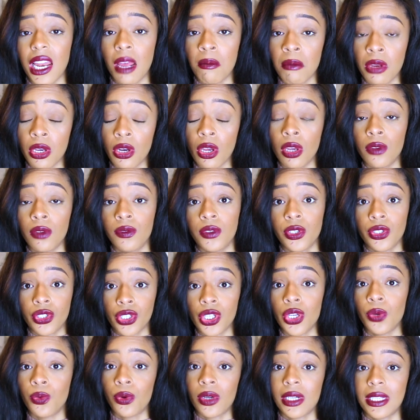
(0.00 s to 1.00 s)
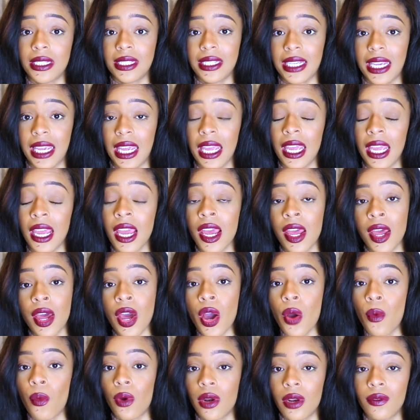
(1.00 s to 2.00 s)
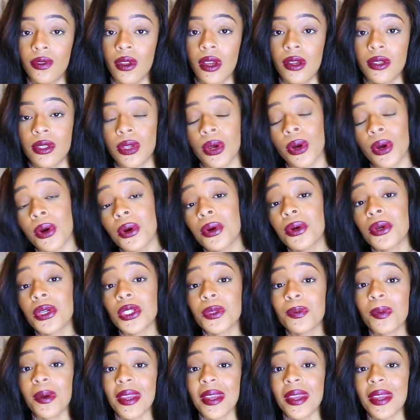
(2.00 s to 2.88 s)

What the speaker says: Let me know if you do want to see one of those hauls.